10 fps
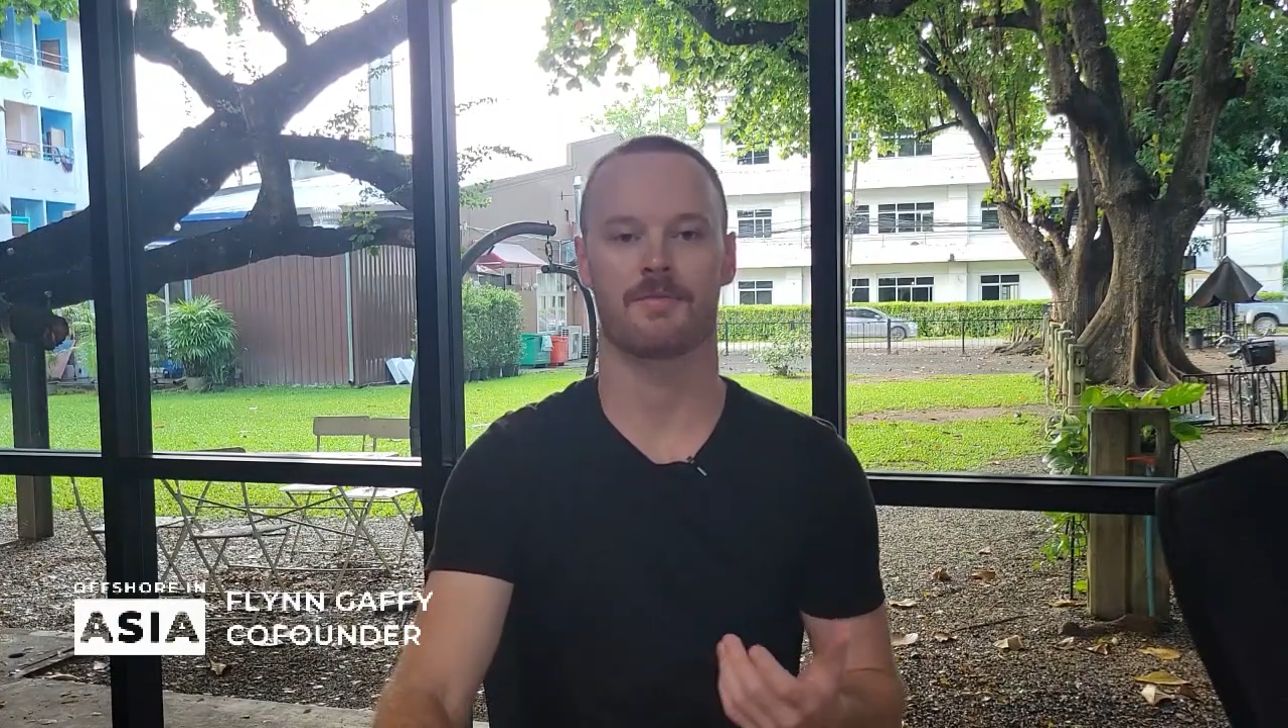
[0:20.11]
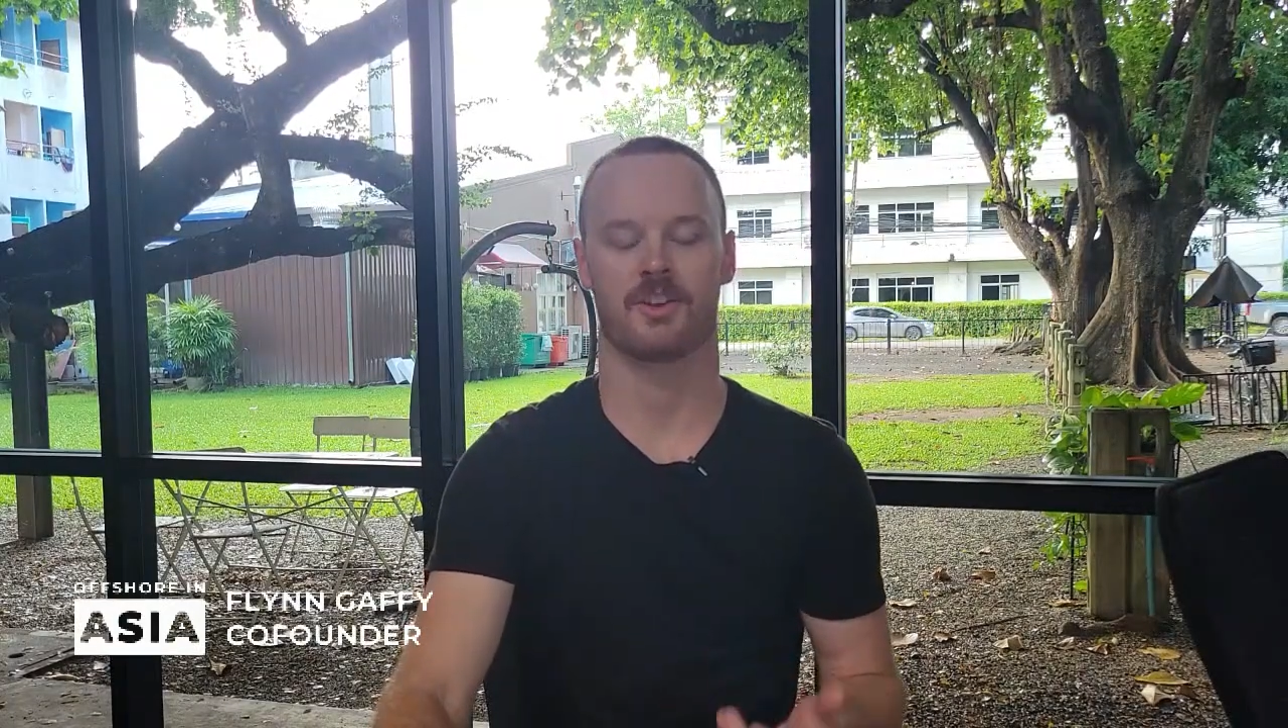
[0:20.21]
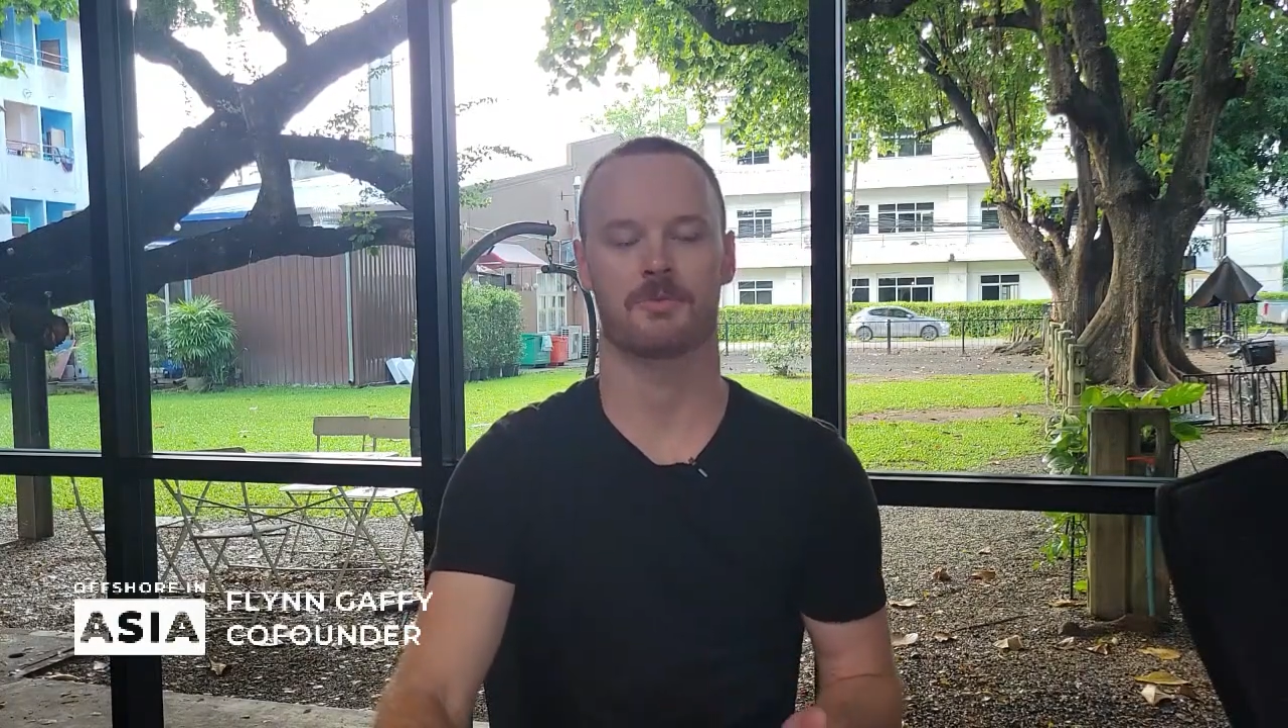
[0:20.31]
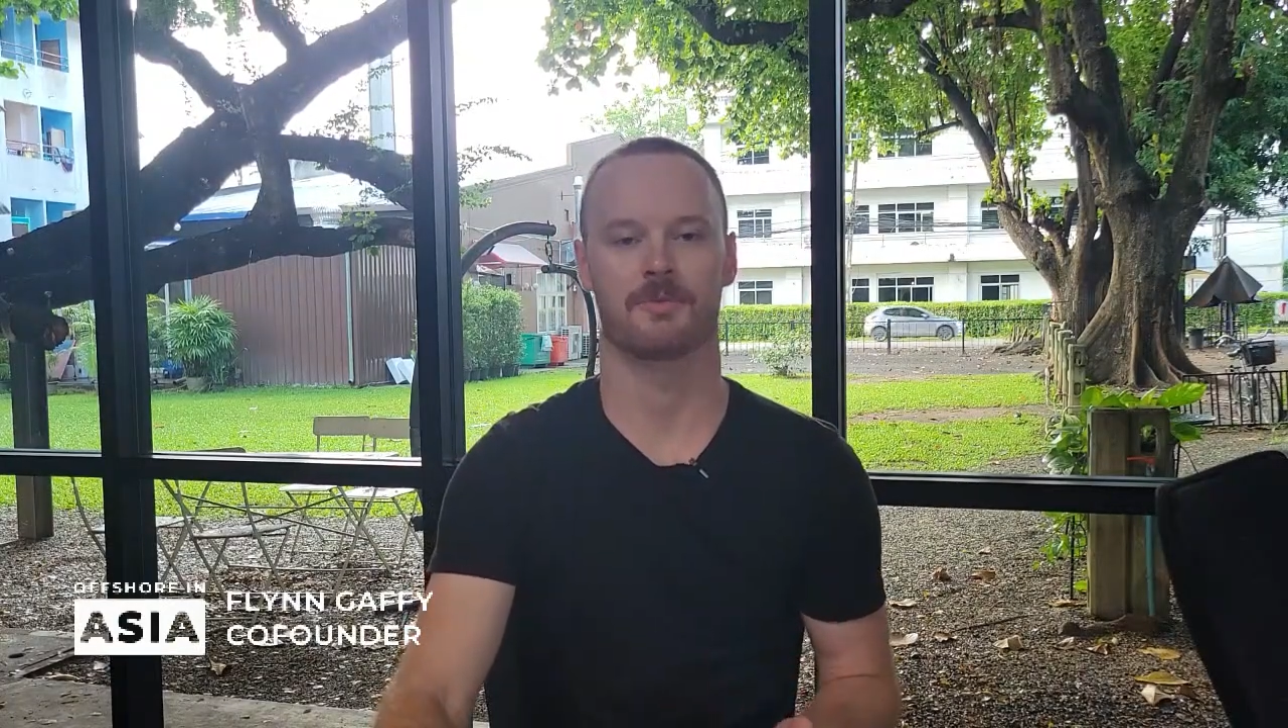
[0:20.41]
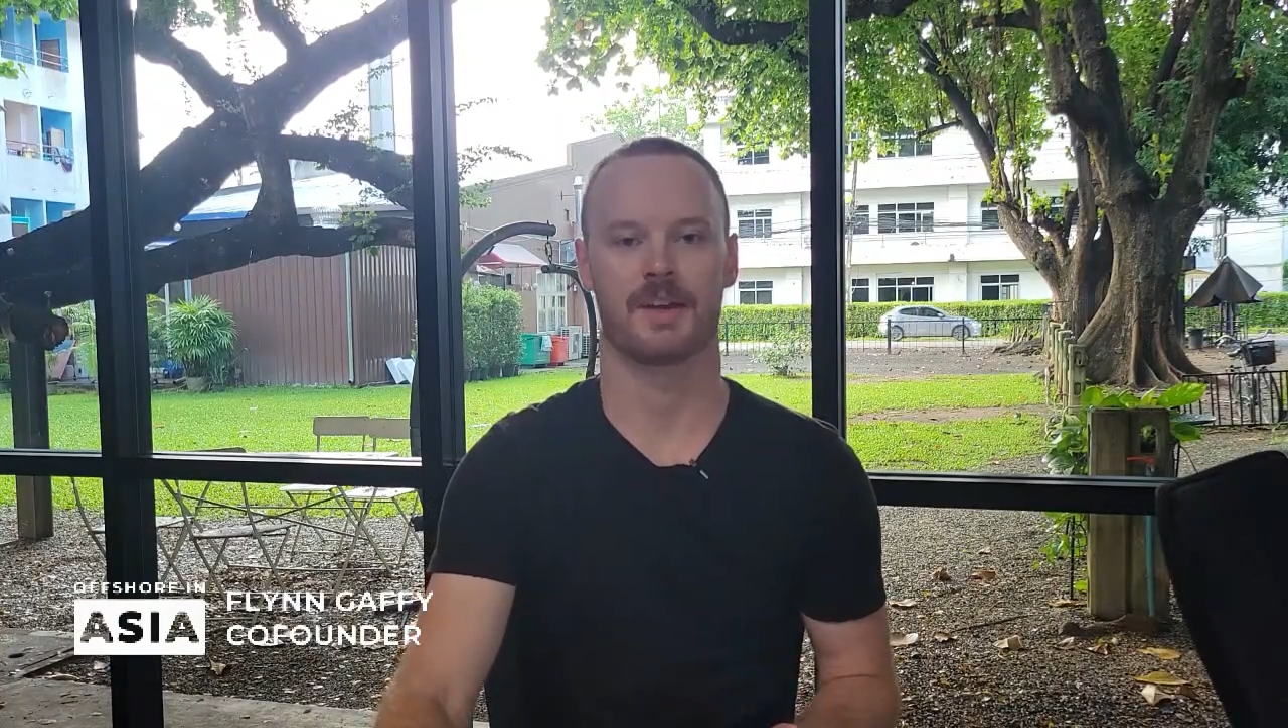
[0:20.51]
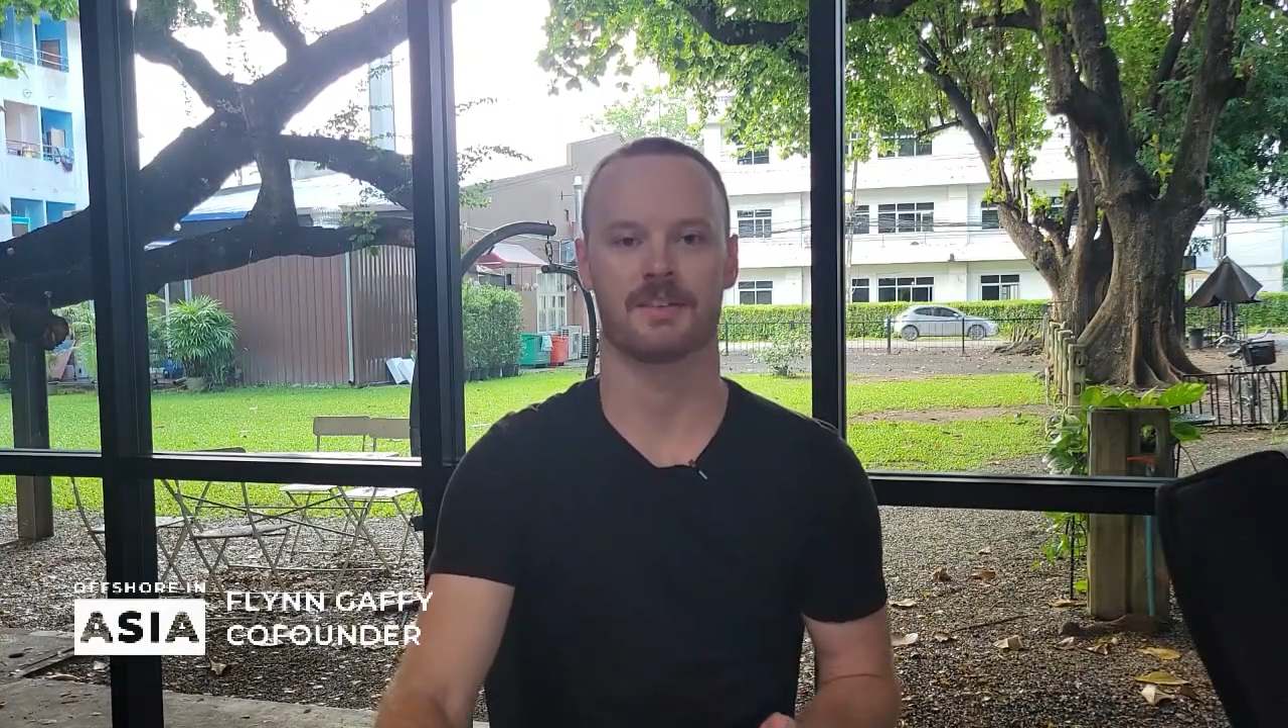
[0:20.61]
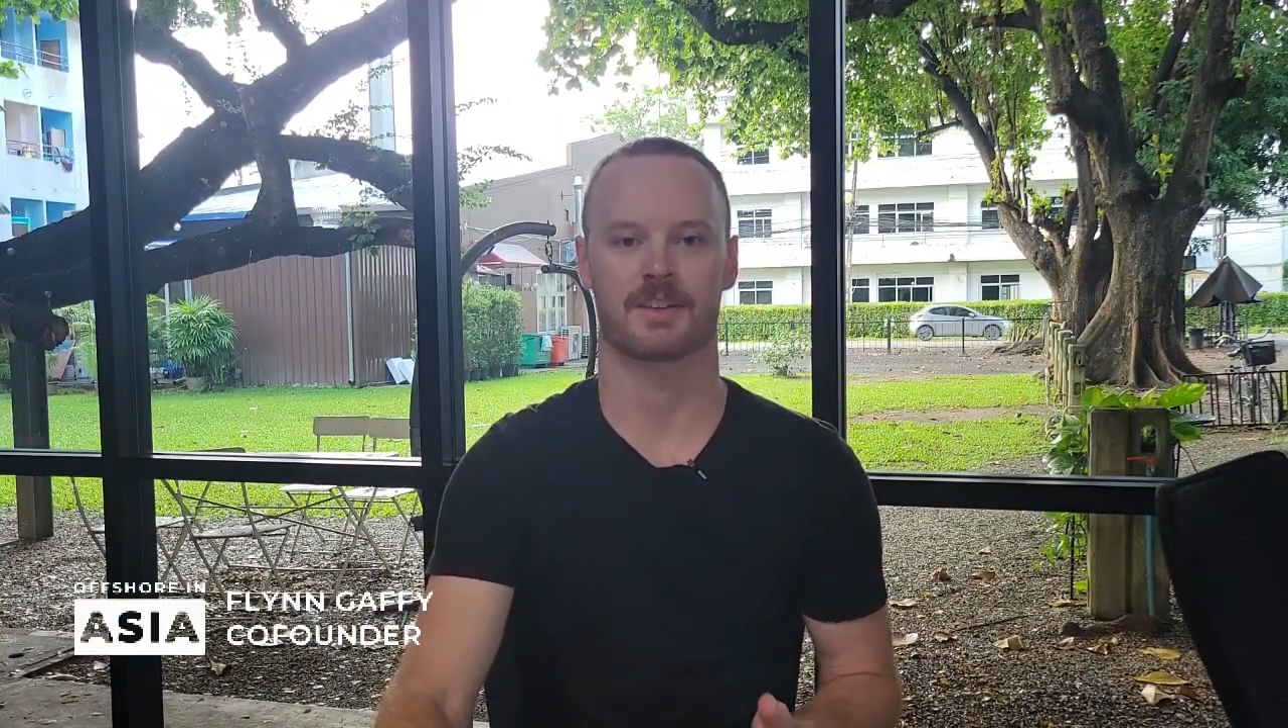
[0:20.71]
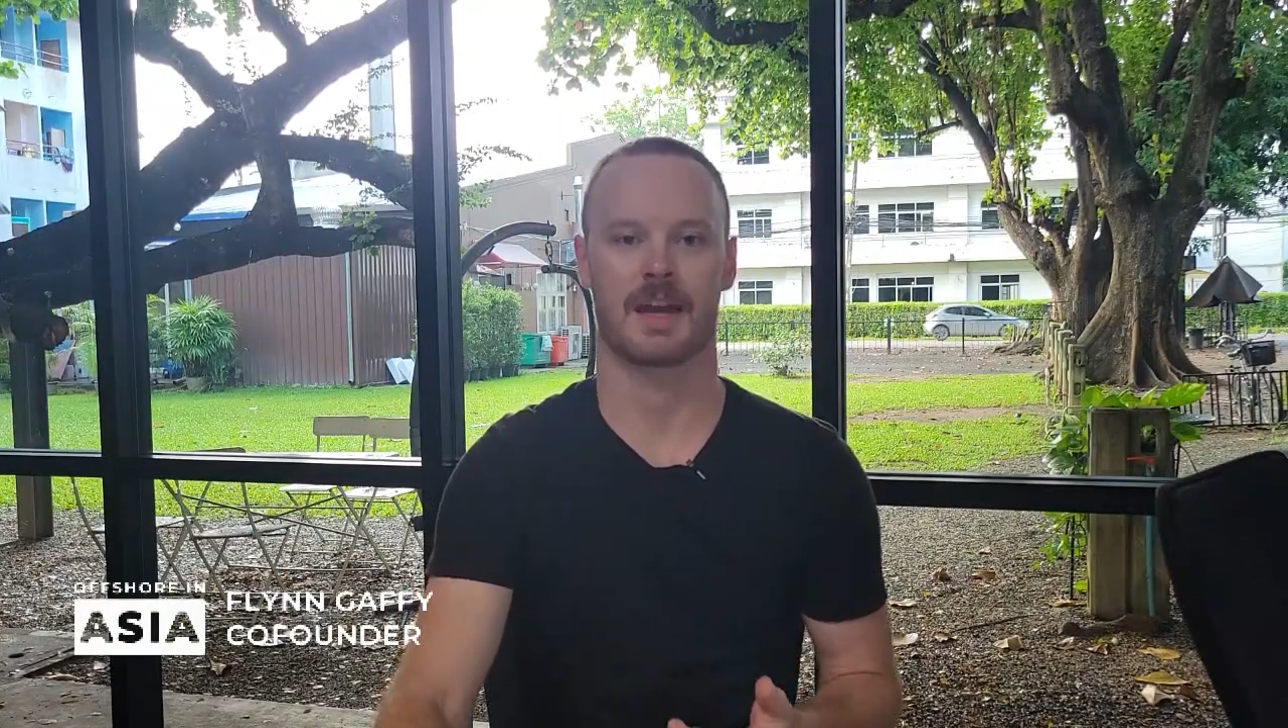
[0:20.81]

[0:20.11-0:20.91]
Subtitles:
investment visa